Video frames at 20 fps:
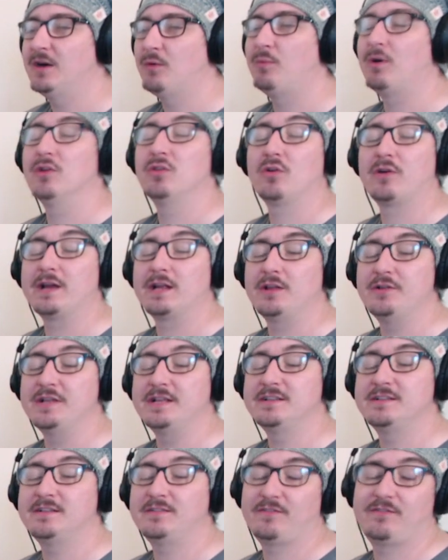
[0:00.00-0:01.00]
well, not
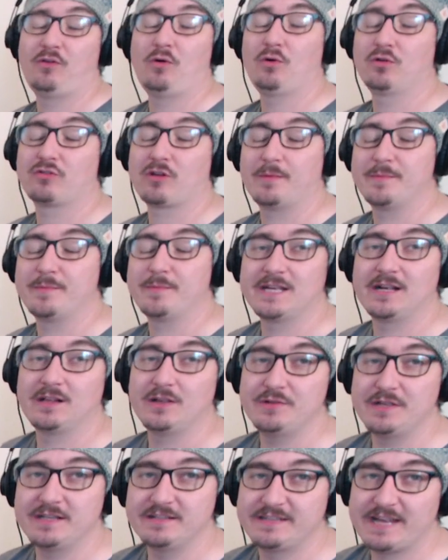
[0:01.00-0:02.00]
including four drummers,
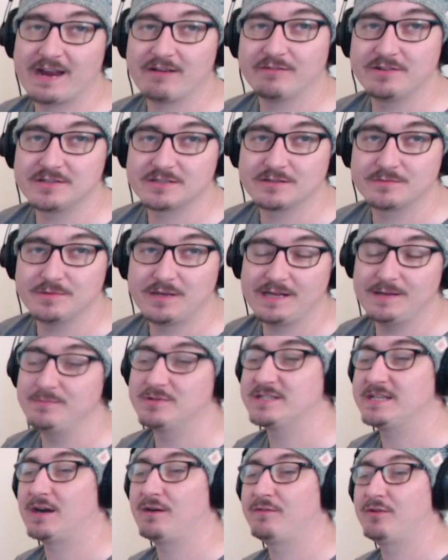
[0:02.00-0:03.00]
including Terence
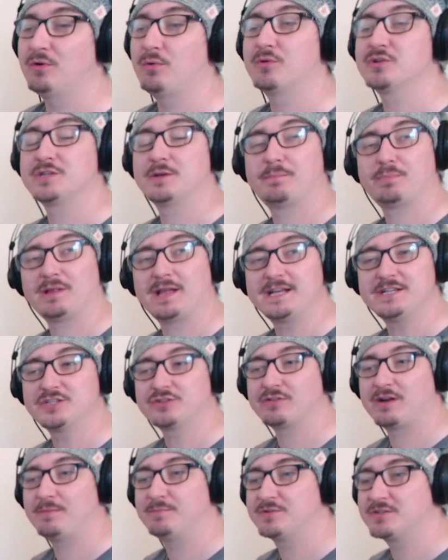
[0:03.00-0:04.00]
himself, who also plays
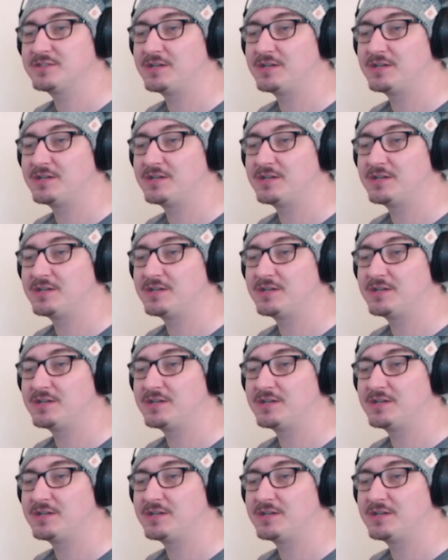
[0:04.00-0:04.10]
drums.